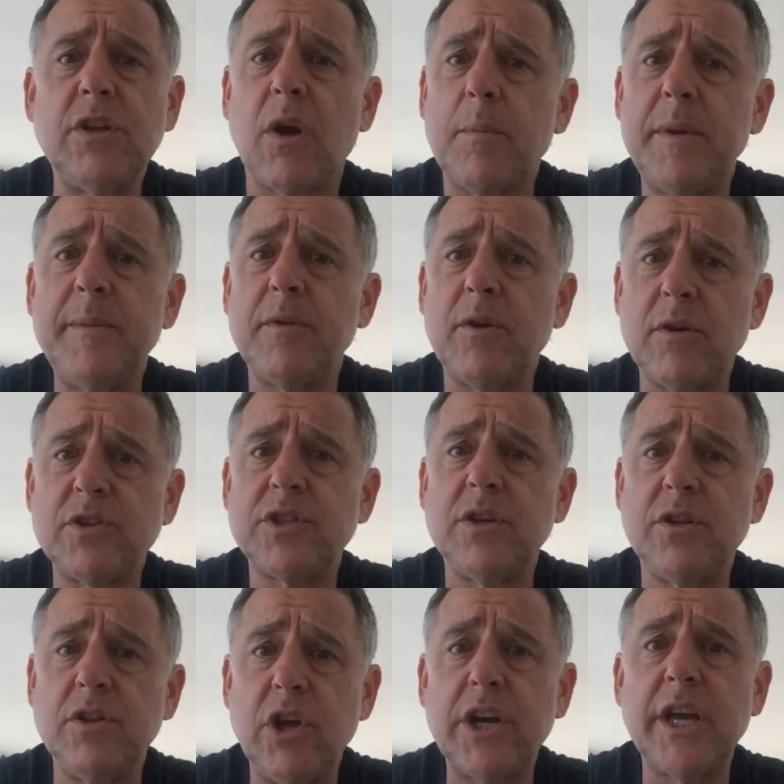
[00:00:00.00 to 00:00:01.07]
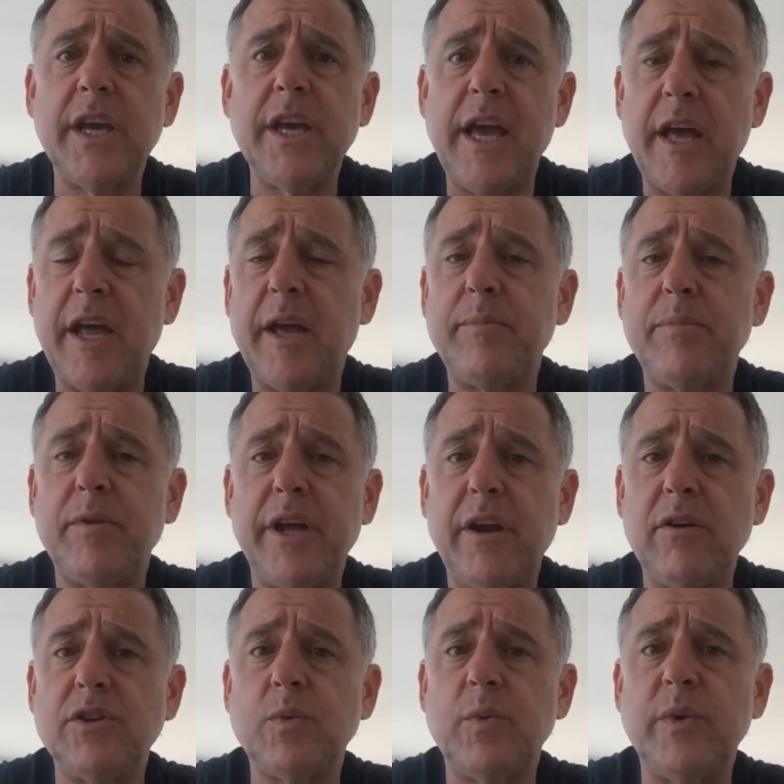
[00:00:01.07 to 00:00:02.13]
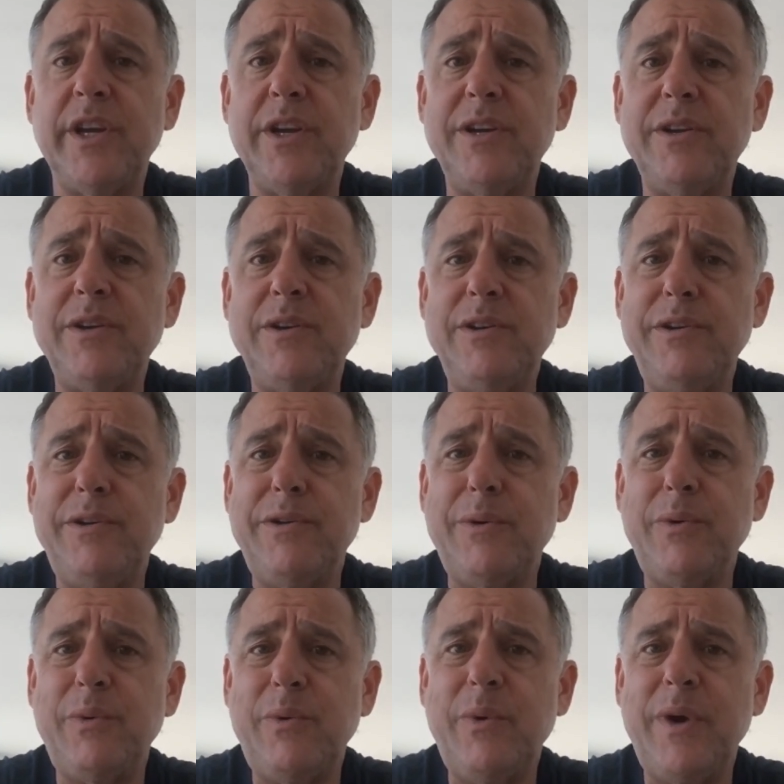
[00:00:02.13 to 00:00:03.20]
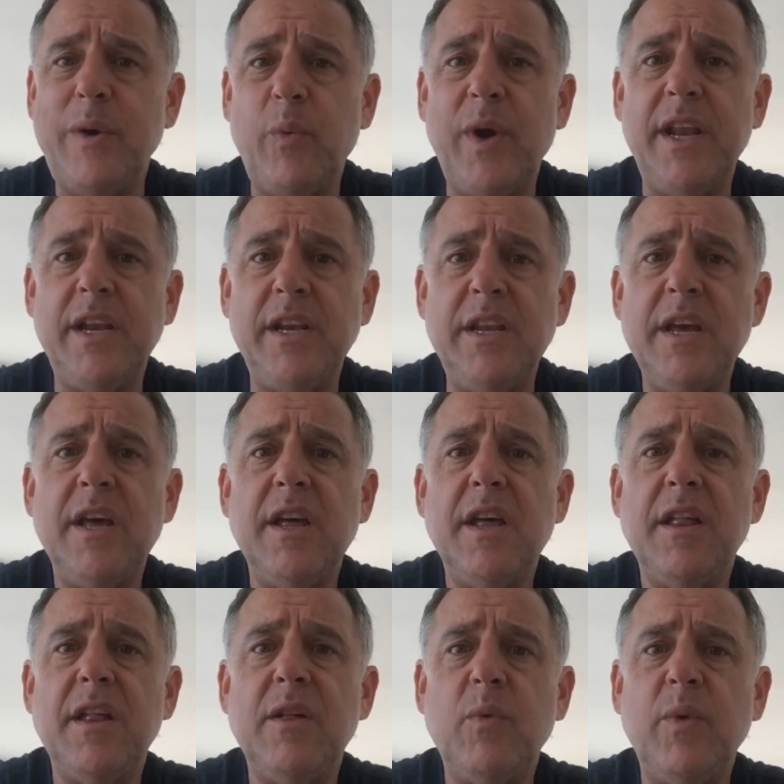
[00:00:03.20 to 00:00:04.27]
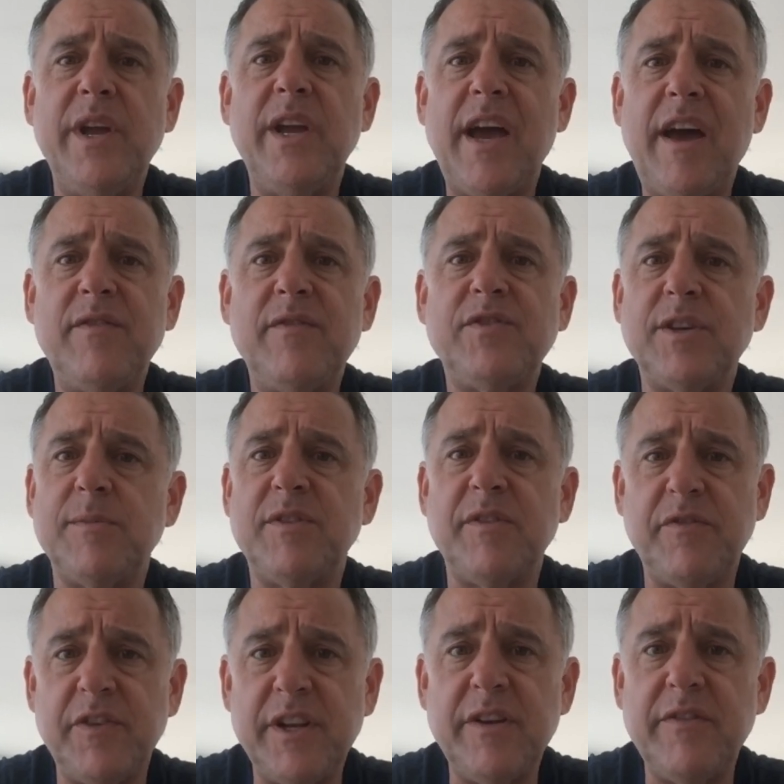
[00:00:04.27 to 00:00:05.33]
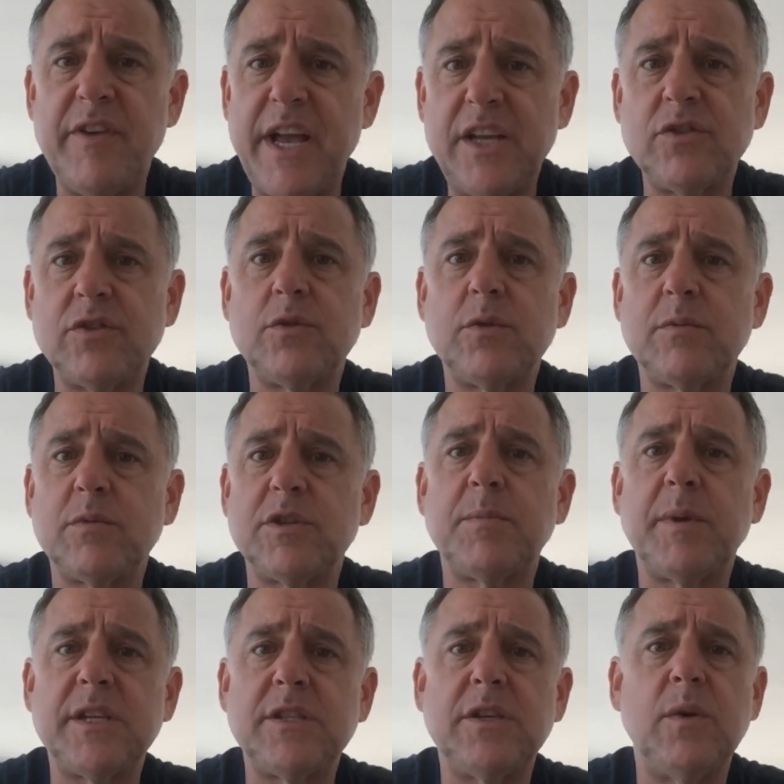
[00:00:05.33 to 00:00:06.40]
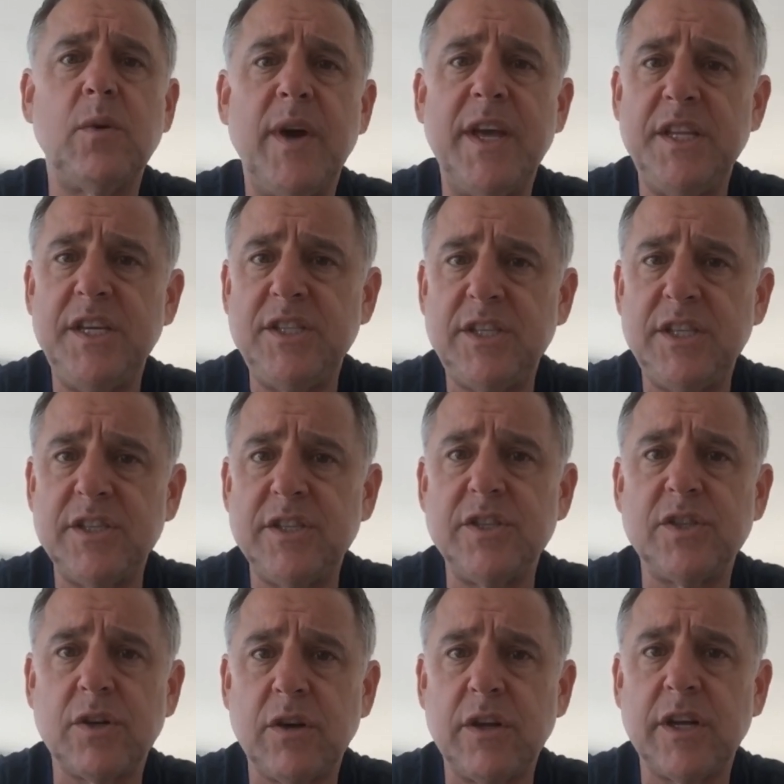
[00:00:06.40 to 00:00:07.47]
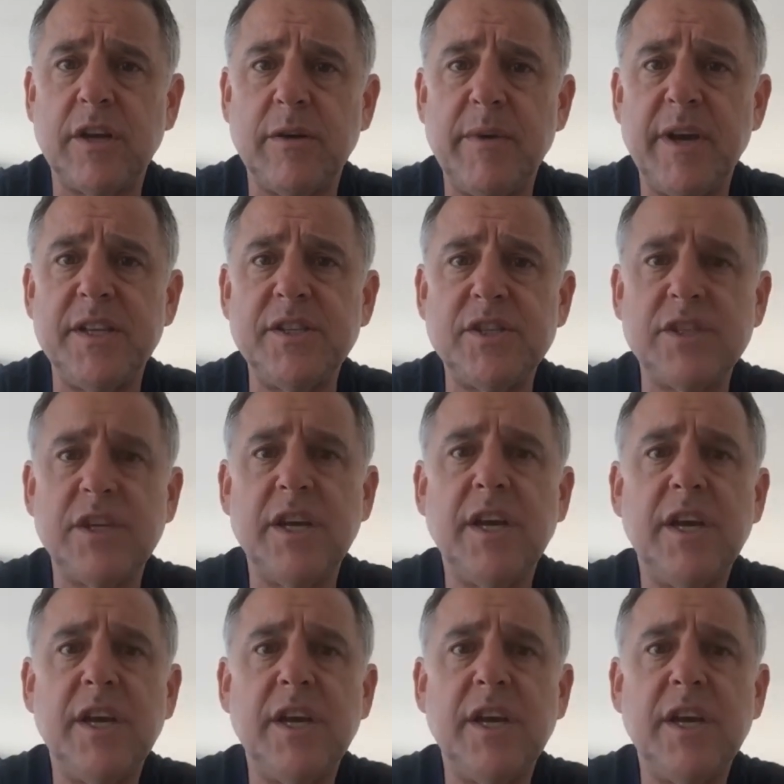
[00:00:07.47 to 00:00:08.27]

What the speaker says: people are still looking at players. When we have some definitive answers with respect to when these seasons are going to commence,